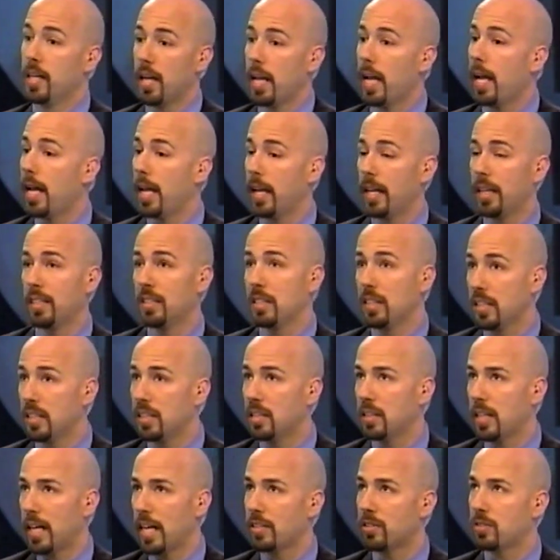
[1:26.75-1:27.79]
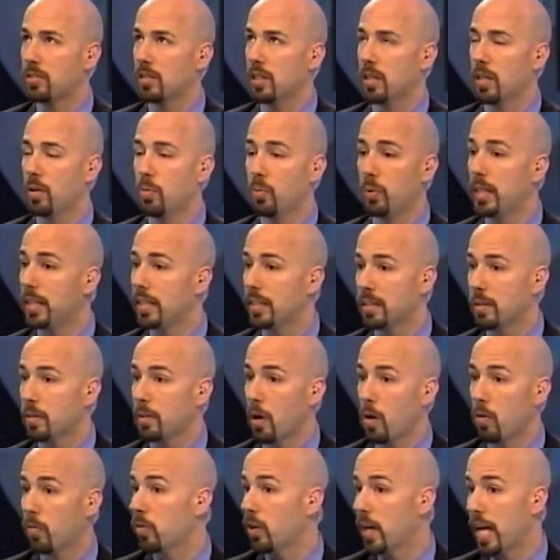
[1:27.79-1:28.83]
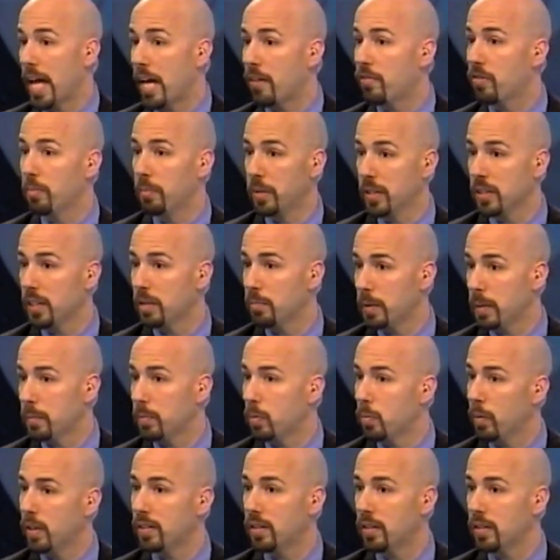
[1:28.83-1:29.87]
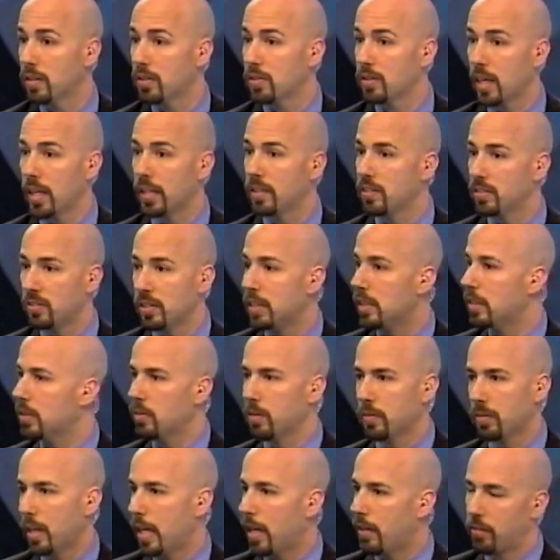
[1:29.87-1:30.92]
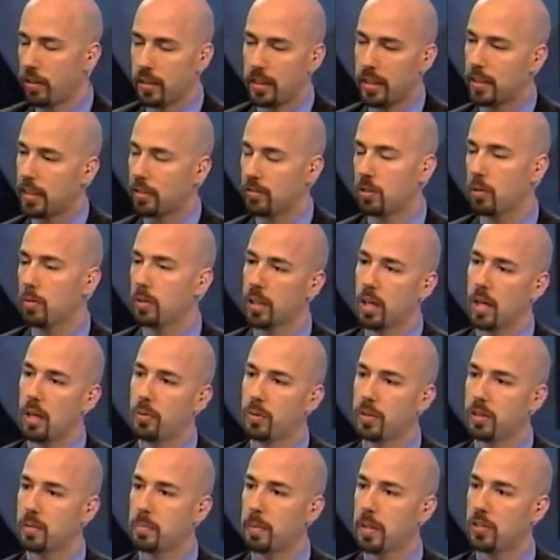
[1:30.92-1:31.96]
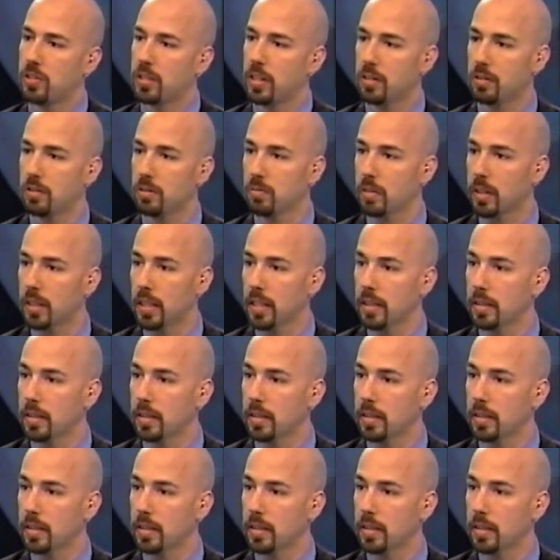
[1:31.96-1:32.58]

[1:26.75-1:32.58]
And in the last week, it's over 500,000 people went to the site to see everything that's going on with the space station right now.